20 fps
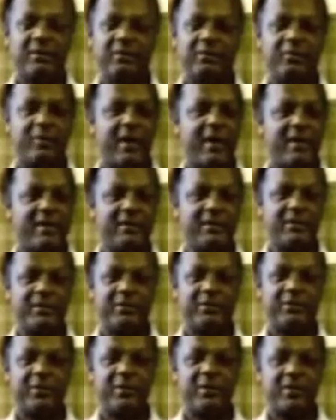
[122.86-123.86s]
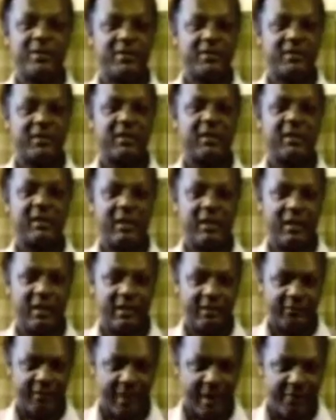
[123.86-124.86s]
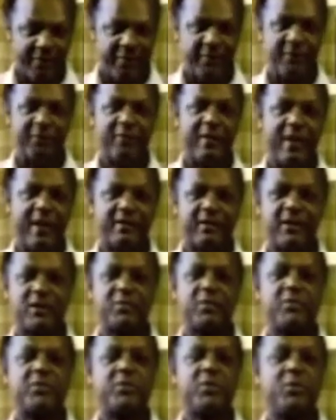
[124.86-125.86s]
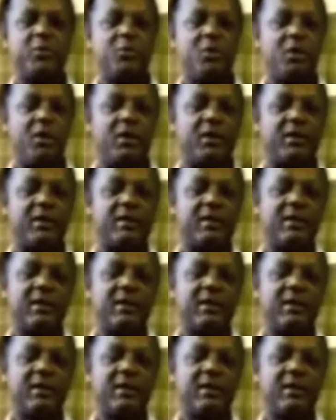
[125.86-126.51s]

fight to the finish, if in fact that's what you want.